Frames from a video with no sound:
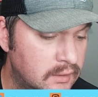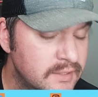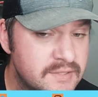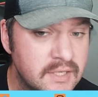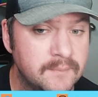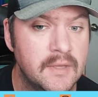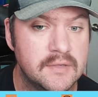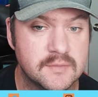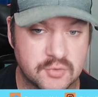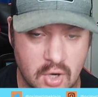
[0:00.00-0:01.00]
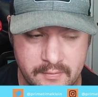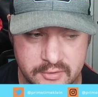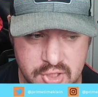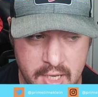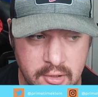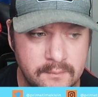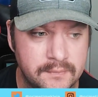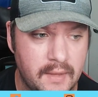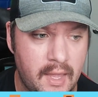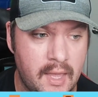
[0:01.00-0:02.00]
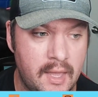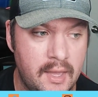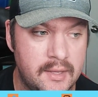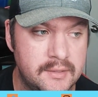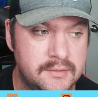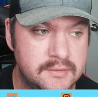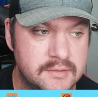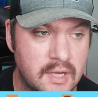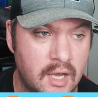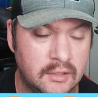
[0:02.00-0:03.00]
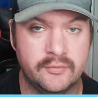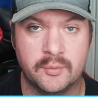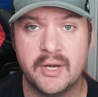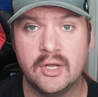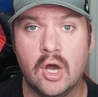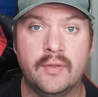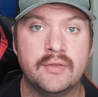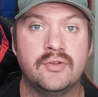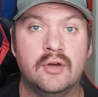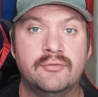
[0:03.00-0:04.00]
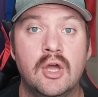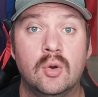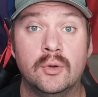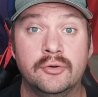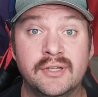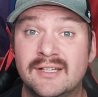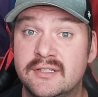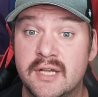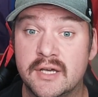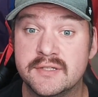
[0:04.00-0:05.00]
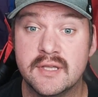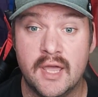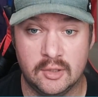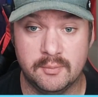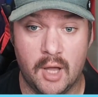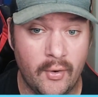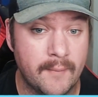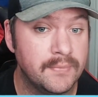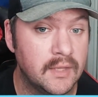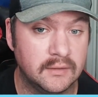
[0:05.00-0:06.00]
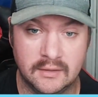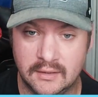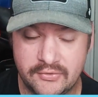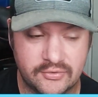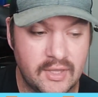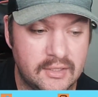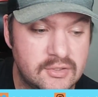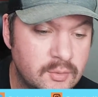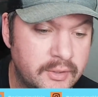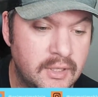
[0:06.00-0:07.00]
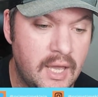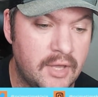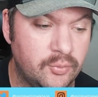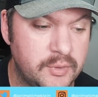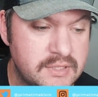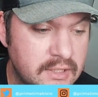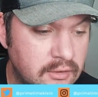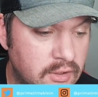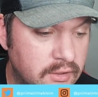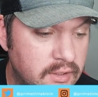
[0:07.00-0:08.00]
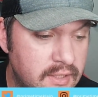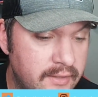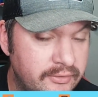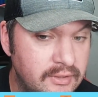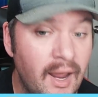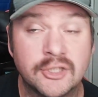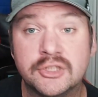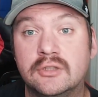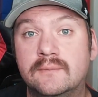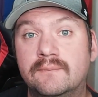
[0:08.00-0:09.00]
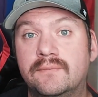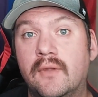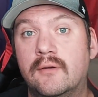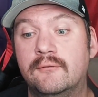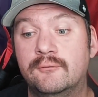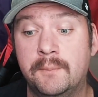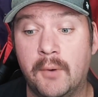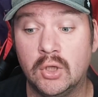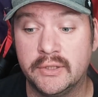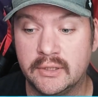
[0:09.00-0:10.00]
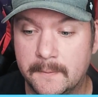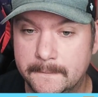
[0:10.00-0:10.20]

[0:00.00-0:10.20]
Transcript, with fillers: listening, subscribe to the channel and uh, leave a rating. All that stuff really does help. All right, let's get into it as we take a look at the National Football League.